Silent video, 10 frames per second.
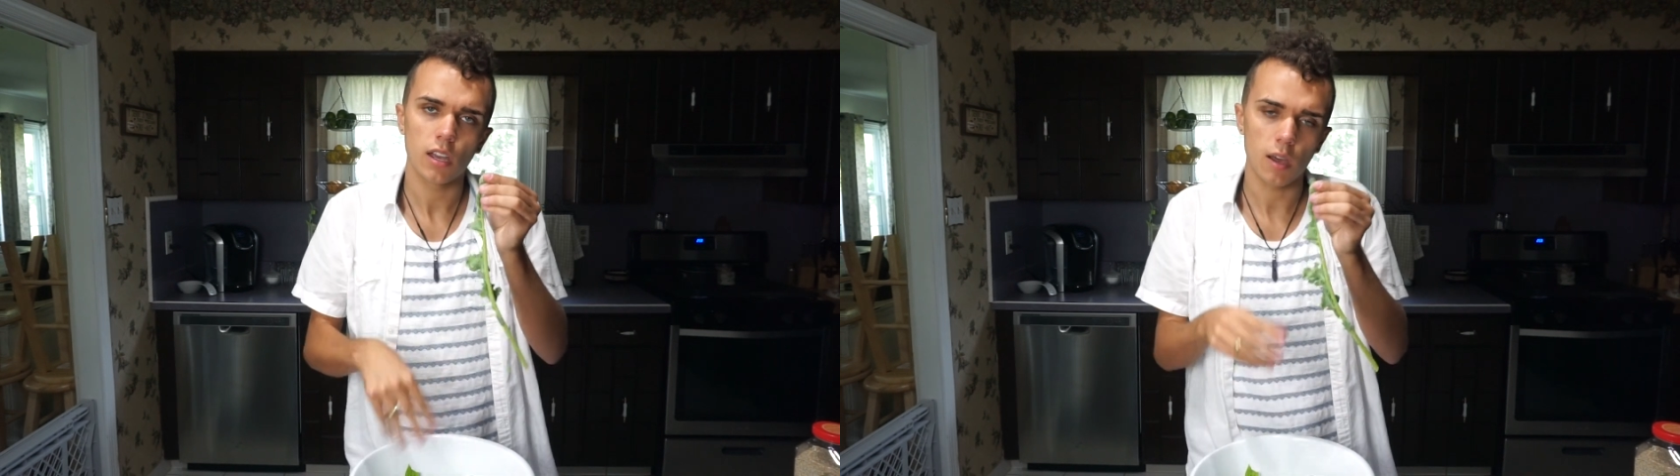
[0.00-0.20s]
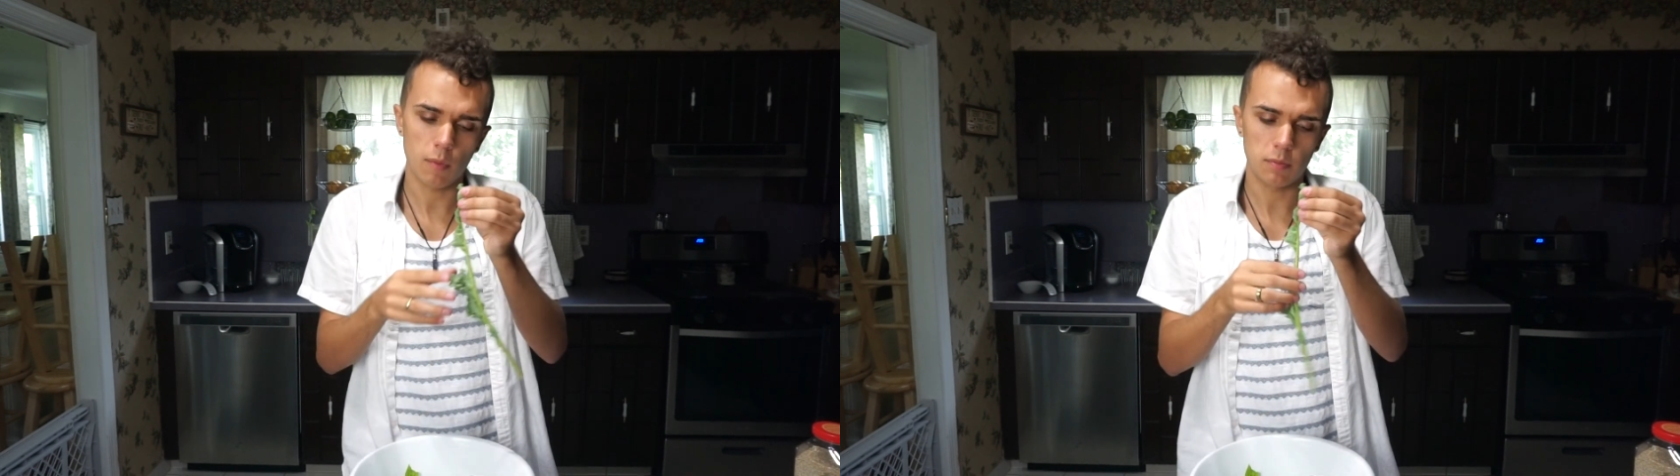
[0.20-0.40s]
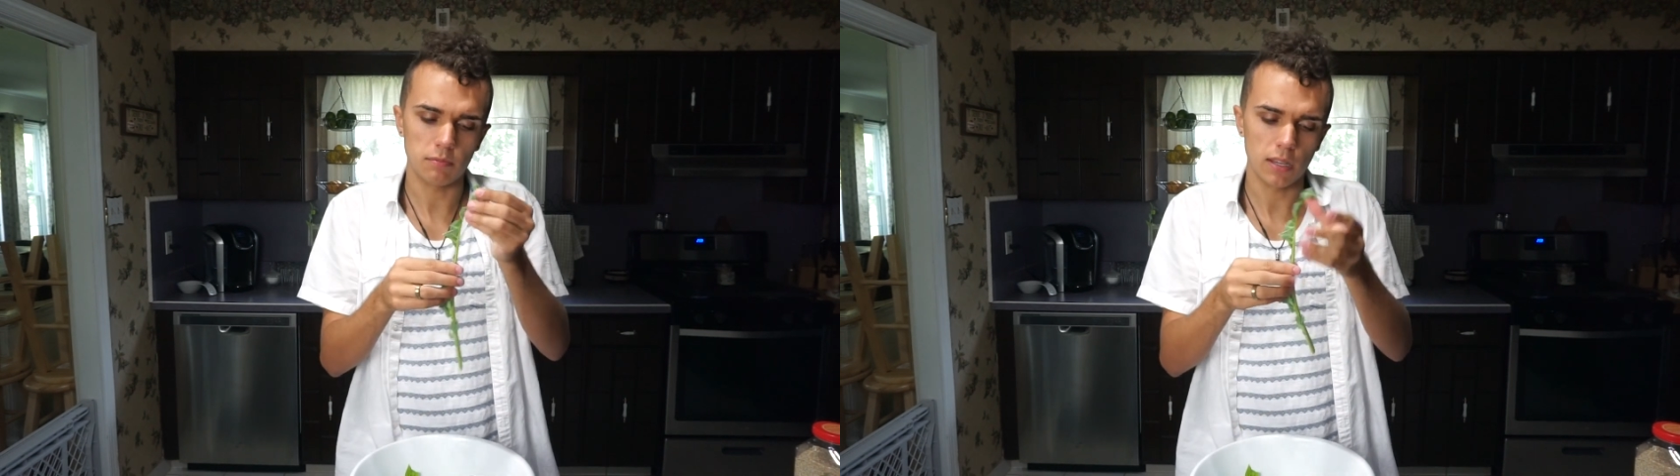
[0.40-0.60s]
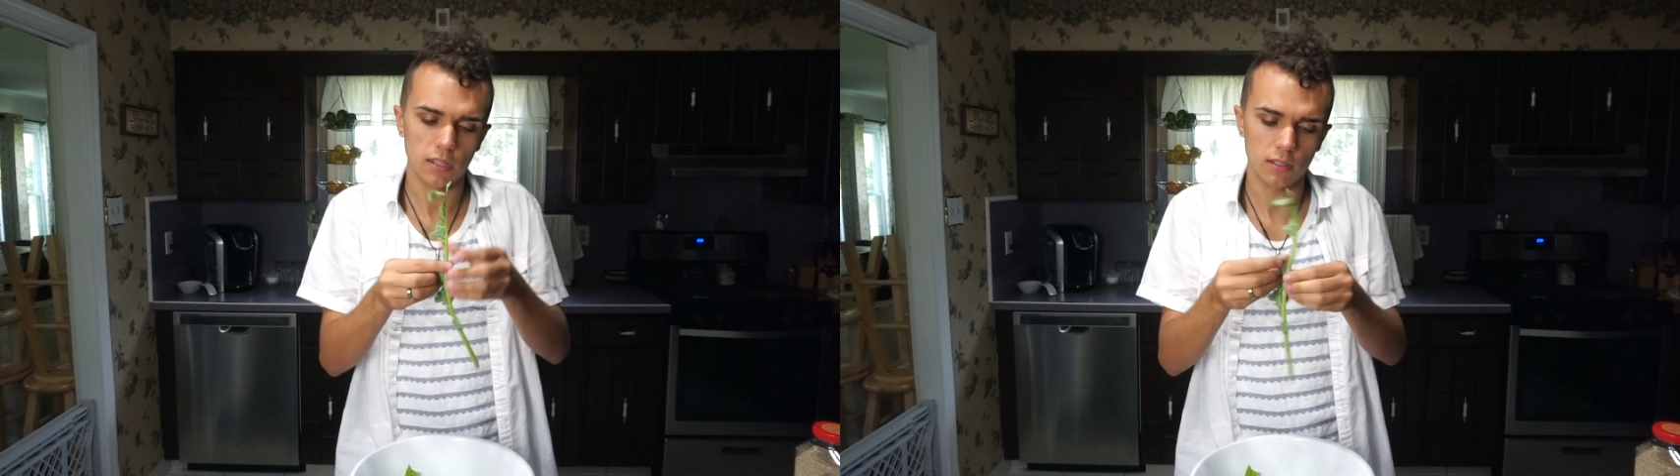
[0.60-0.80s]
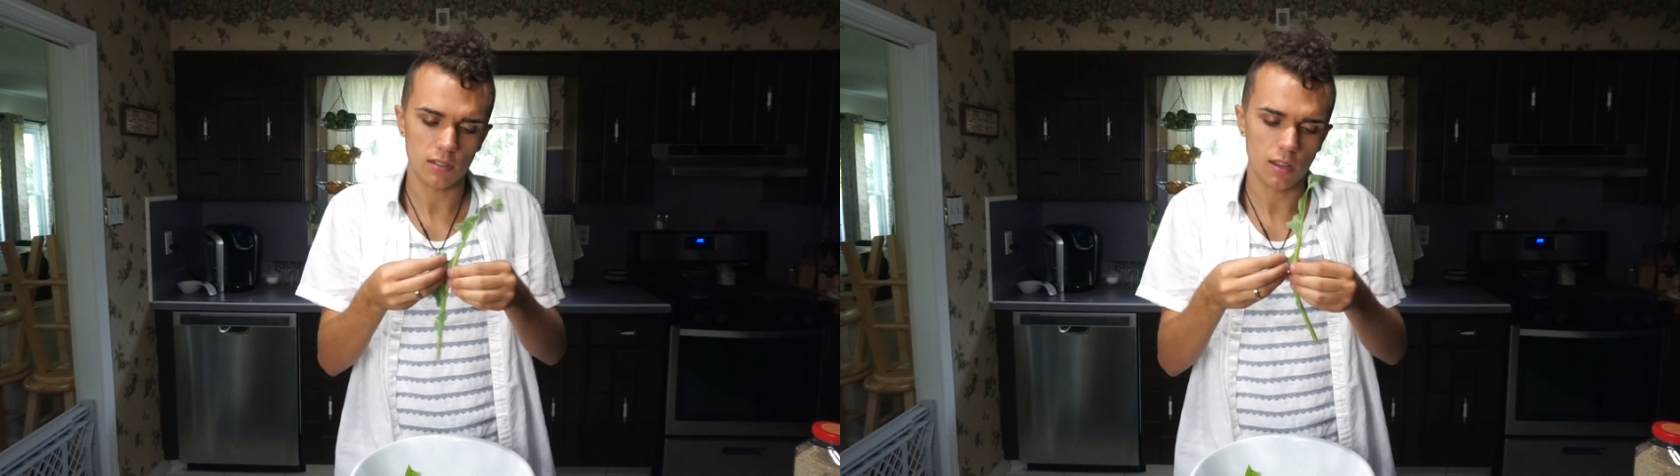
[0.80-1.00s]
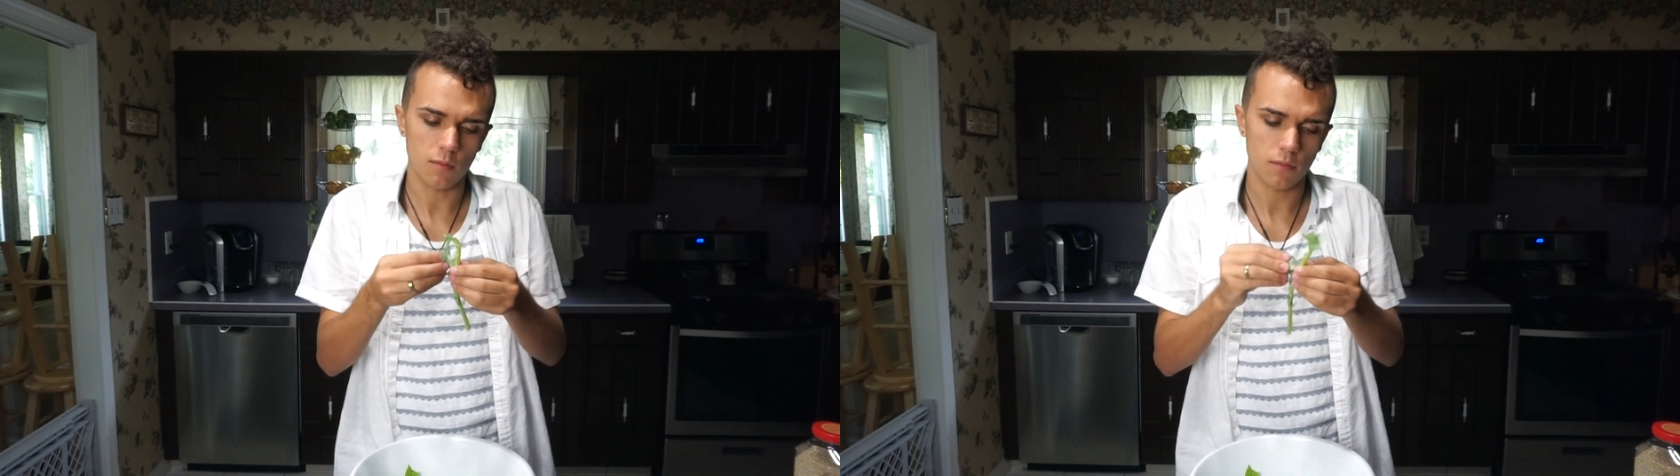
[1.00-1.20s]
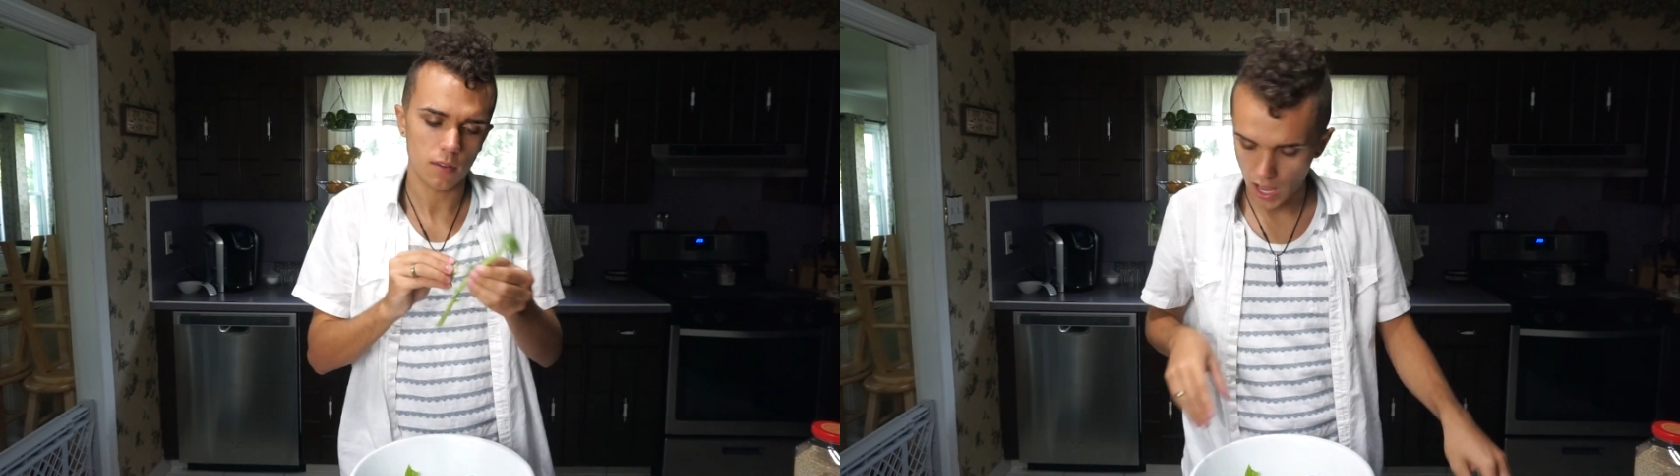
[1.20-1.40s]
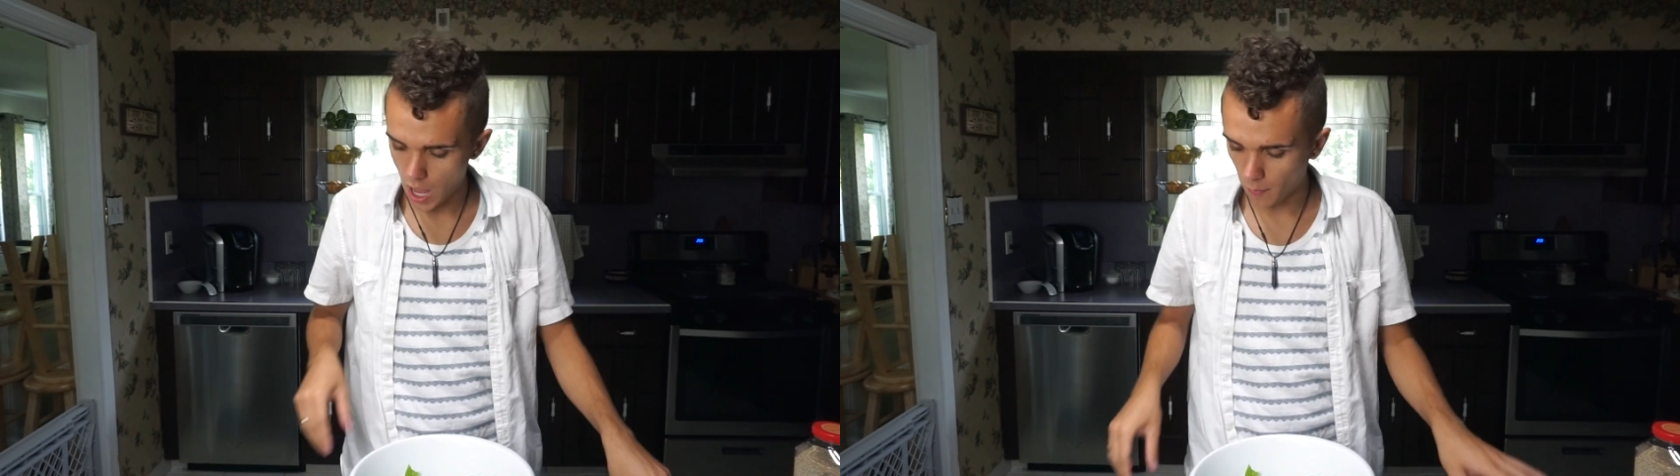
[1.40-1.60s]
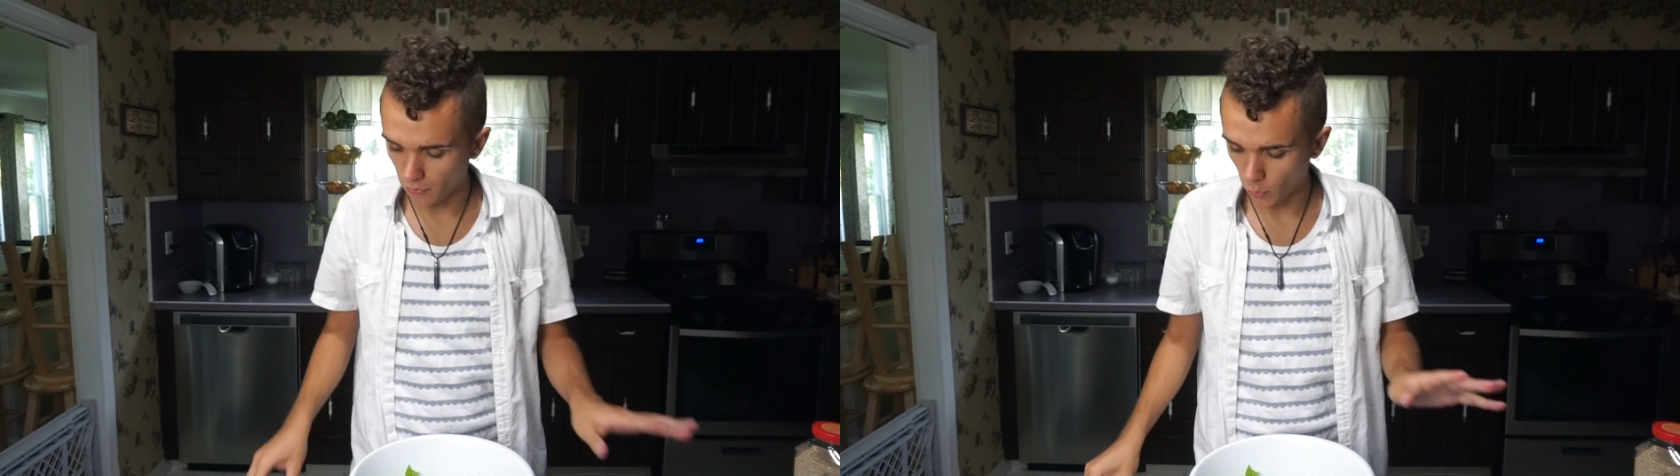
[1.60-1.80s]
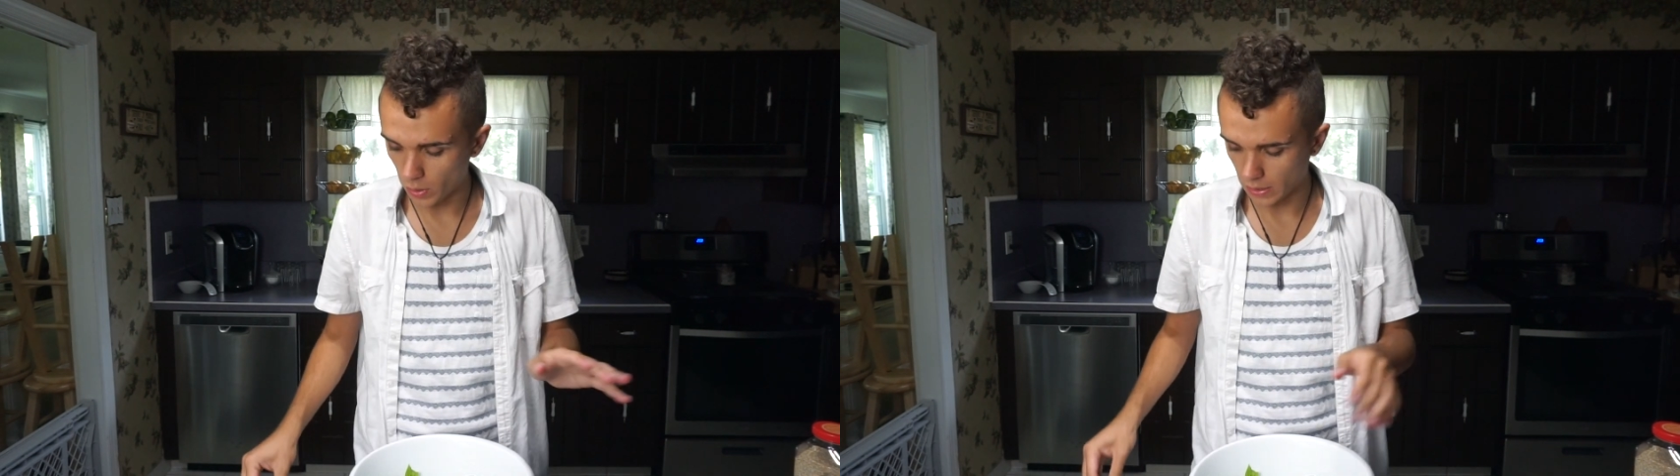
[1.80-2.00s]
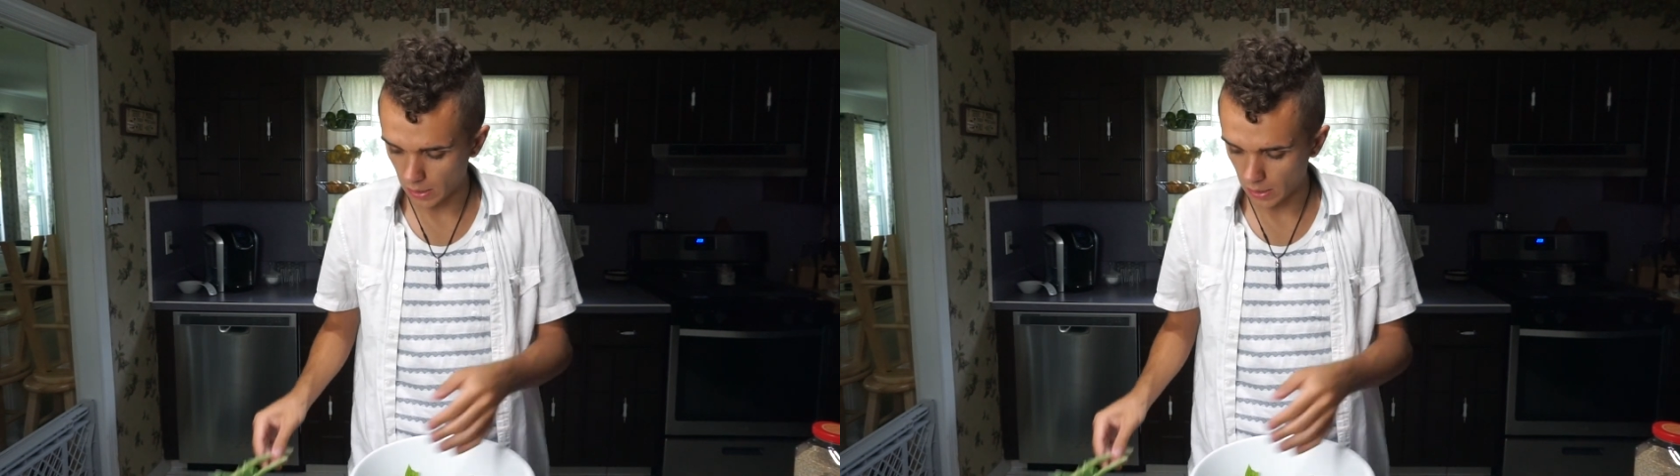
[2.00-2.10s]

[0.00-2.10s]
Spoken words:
I might be making this up. I'm avoiding